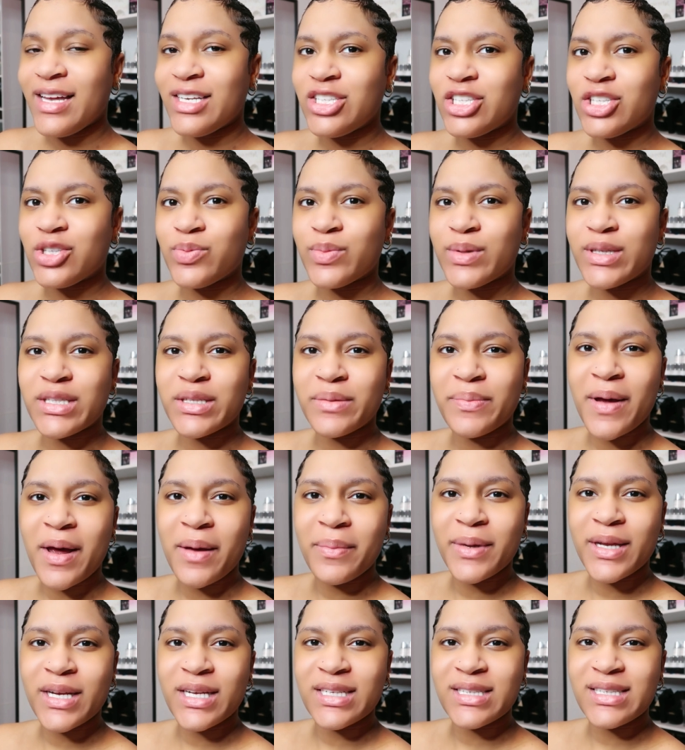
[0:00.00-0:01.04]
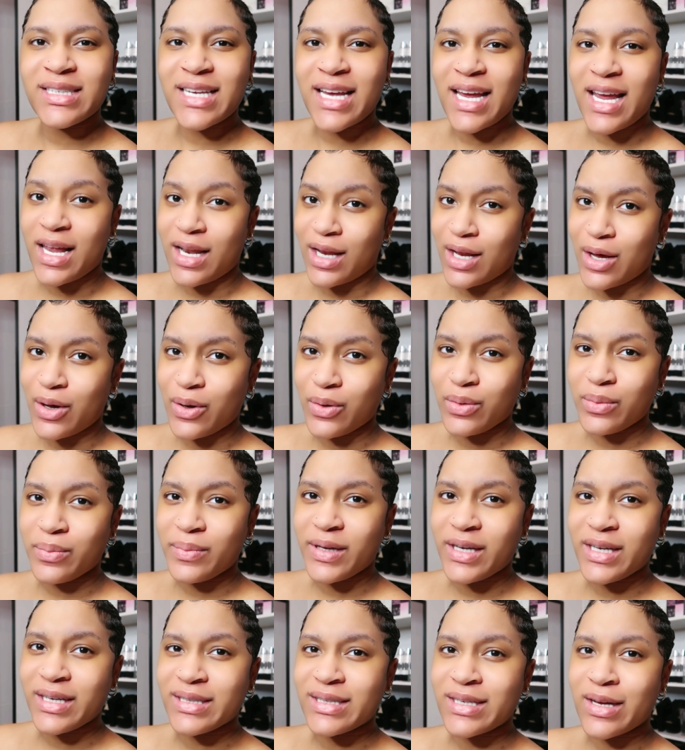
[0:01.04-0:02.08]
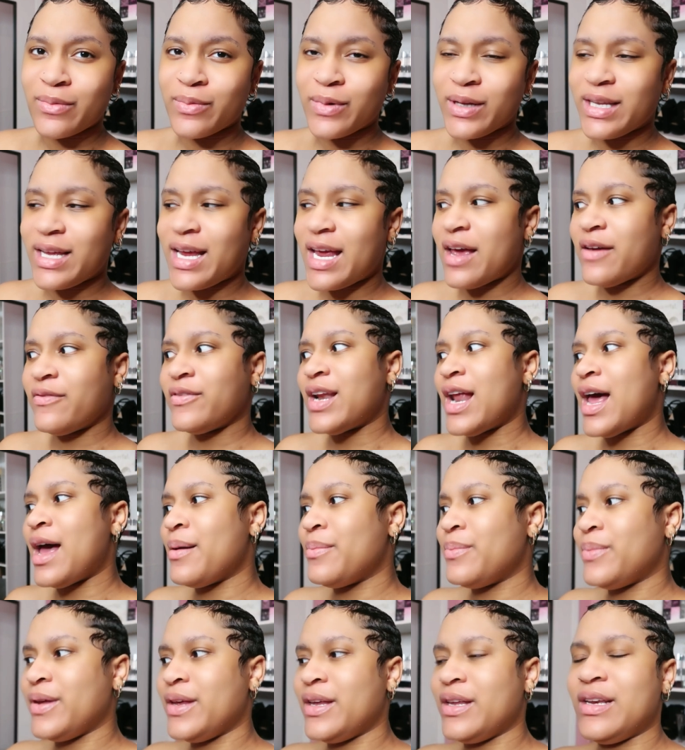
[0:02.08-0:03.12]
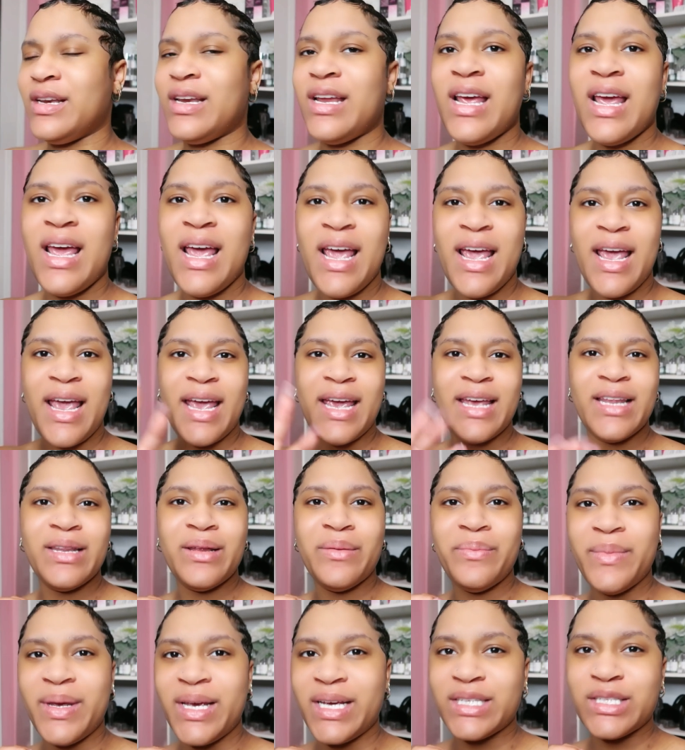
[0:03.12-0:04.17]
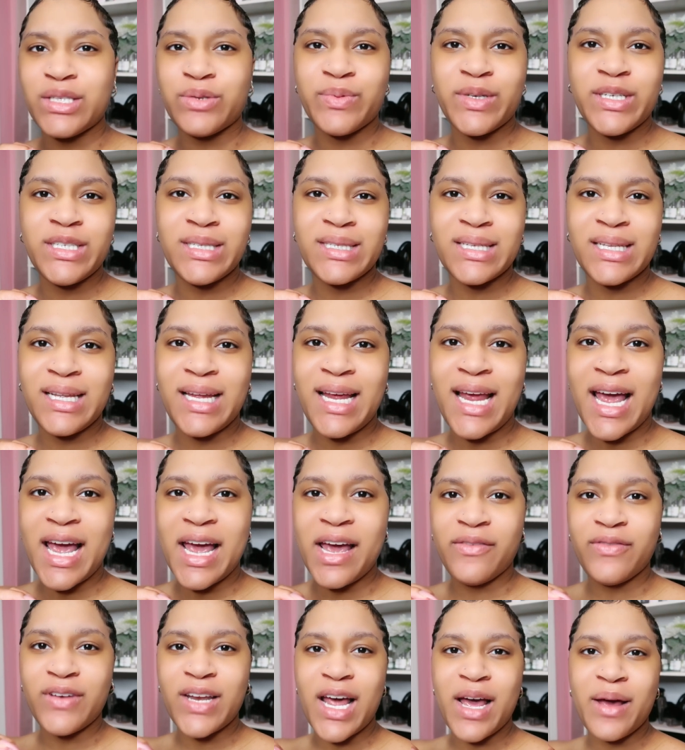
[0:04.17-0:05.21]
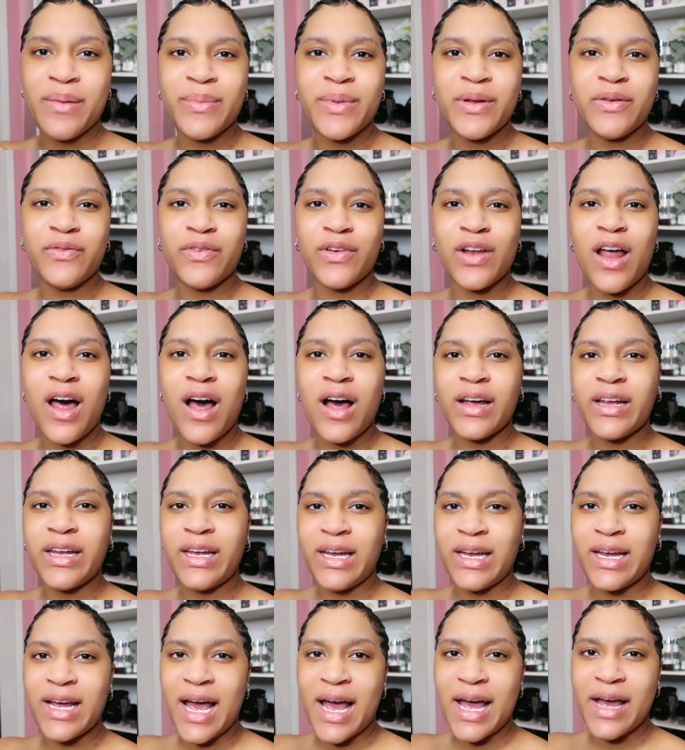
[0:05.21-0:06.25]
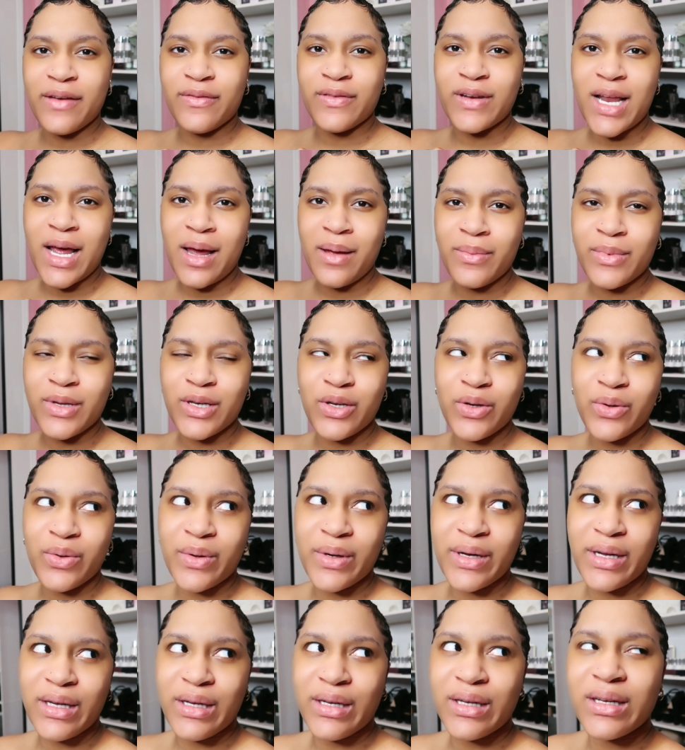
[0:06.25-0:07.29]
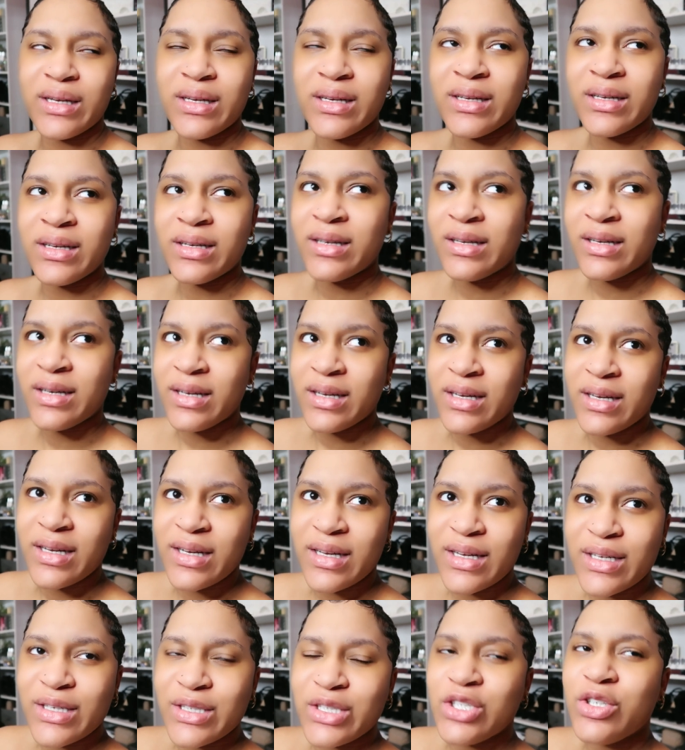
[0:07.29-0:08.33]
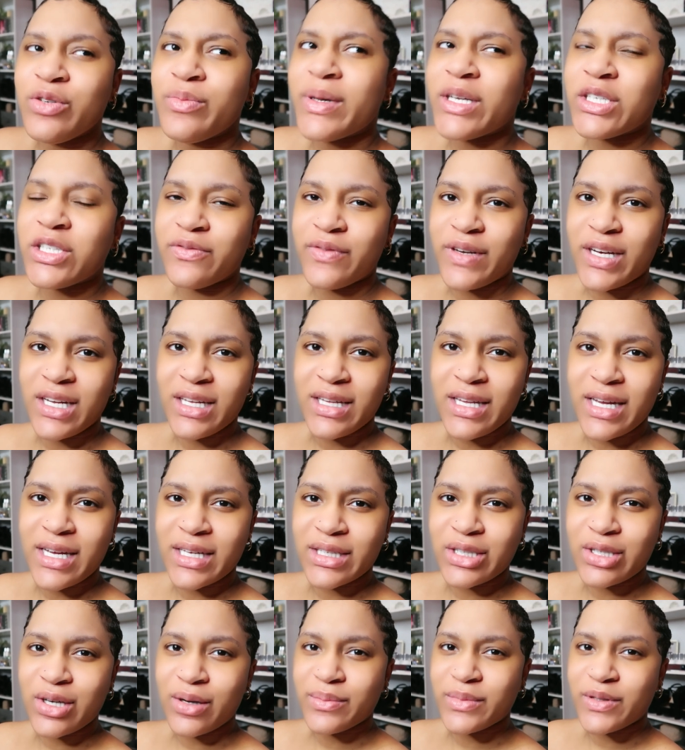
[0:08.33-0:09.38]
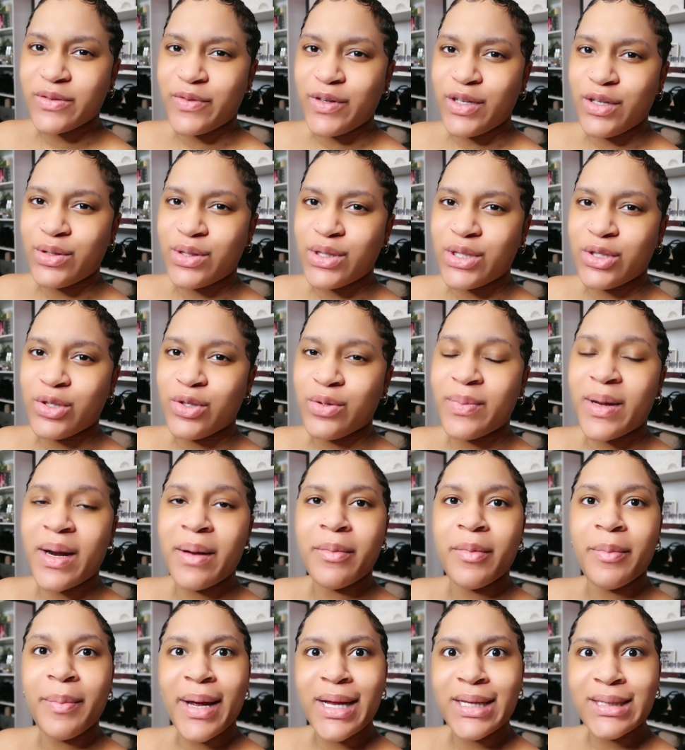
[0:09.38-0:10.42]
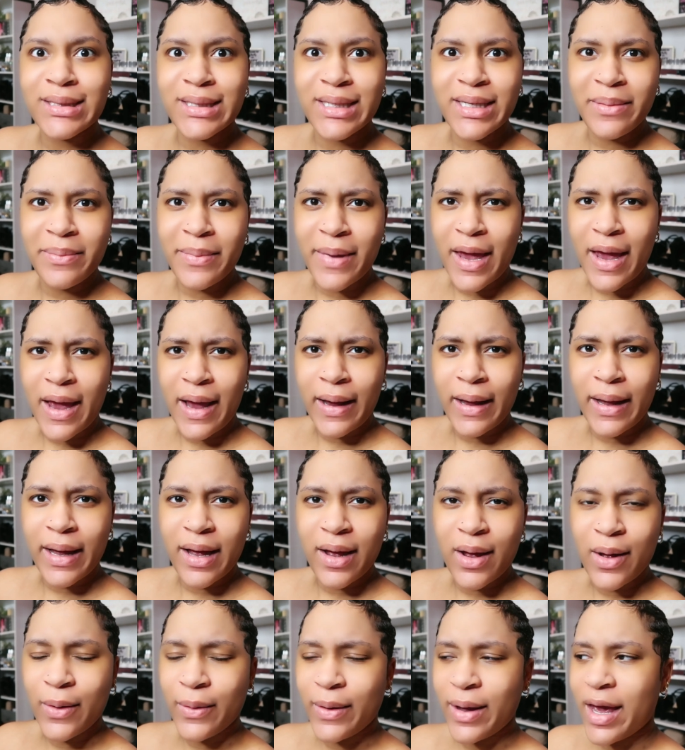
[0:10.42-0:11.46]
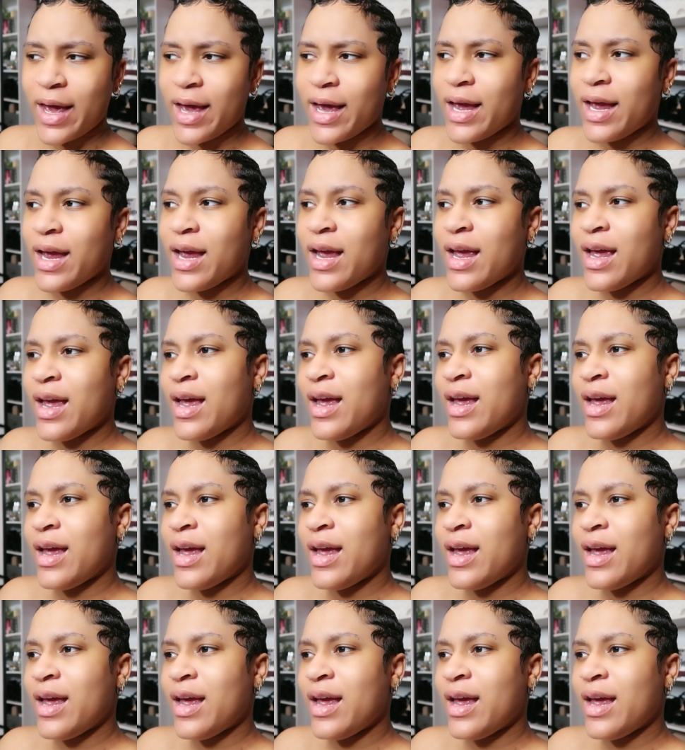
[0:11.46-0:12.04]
just wanted to pop in and say hello, because I really have not been in the mix recently. I have not been vlogging. I have not been doing too much of anything in terms of YouTube, but I'm about to get back, okay?